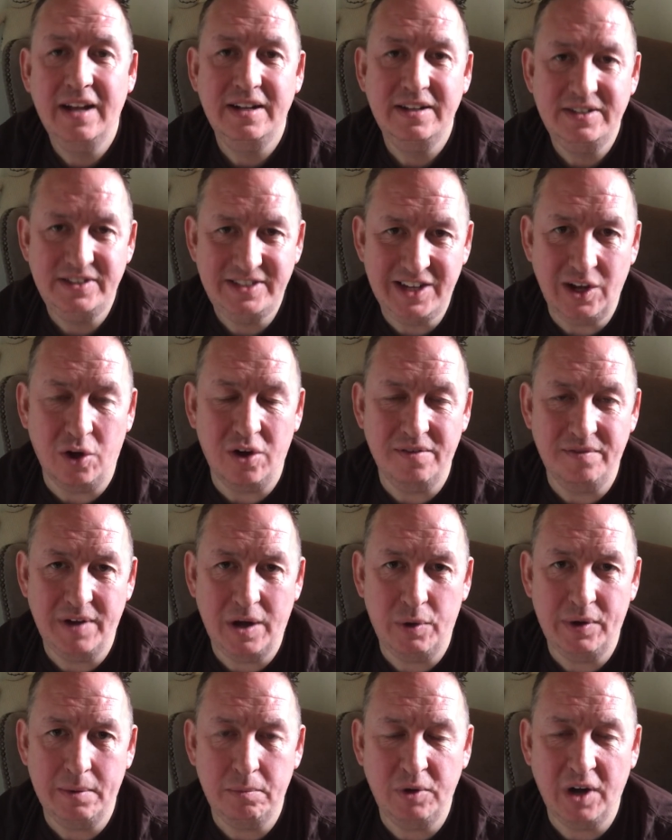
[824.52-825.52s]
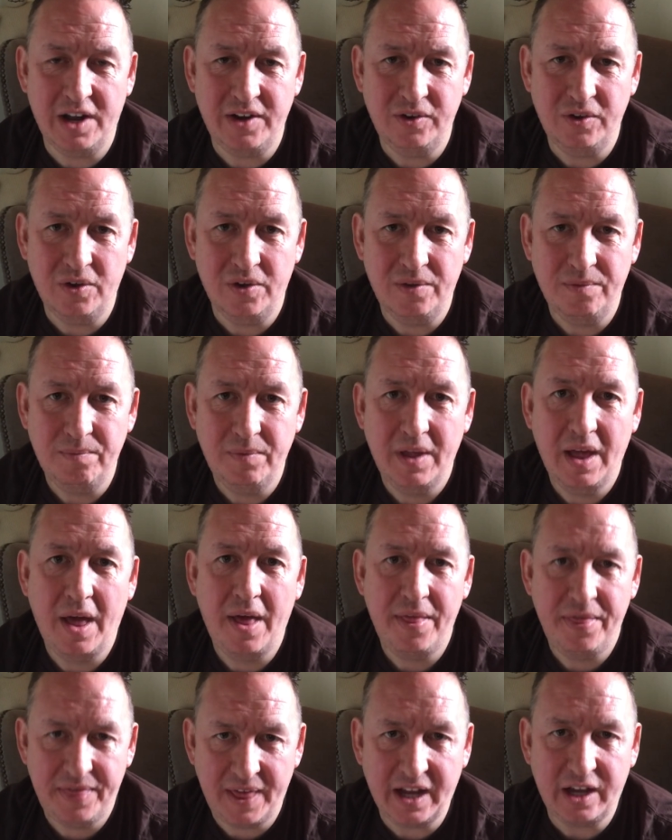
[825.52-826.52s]
Diolch yn fawr am gwrando.
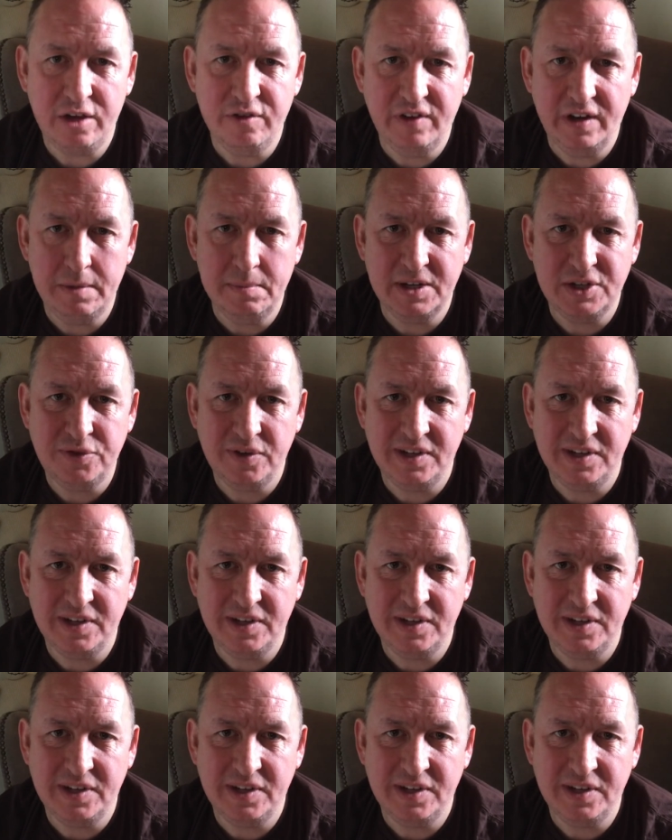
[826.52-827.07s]
Thank you very much for